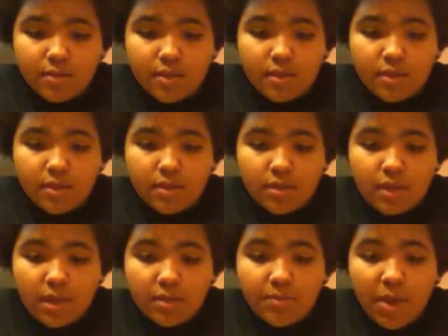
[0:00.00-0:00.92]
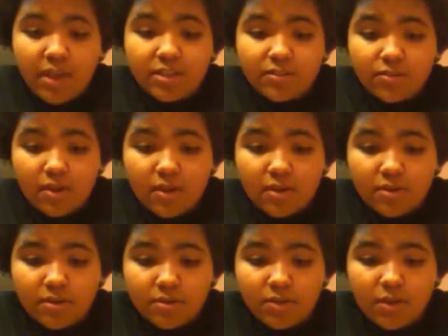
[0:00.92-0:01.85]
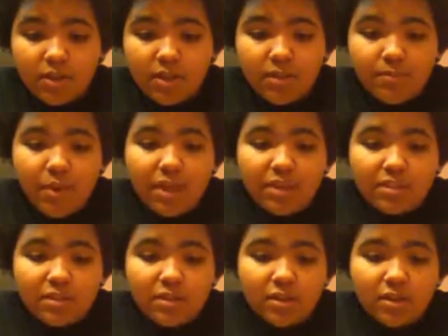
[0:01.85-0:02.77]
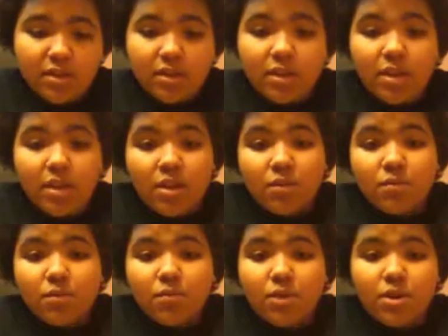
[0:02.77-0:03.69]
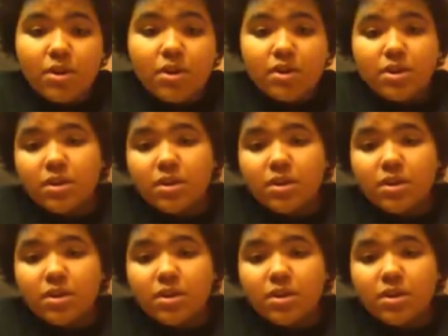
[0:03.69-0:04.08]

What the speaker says: And any bass rod, any bass hook would work.